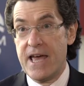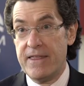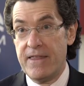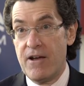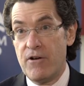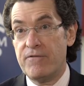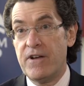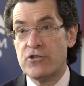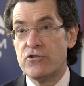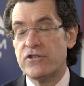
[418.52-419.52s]
and their
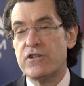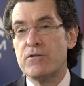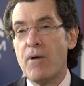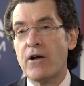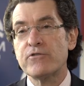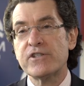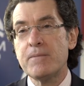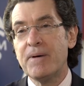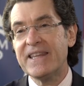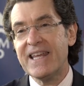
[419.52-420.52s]
adventures in
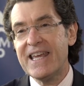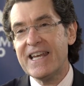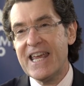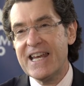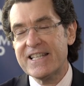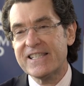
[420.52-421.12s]
democracy. But in a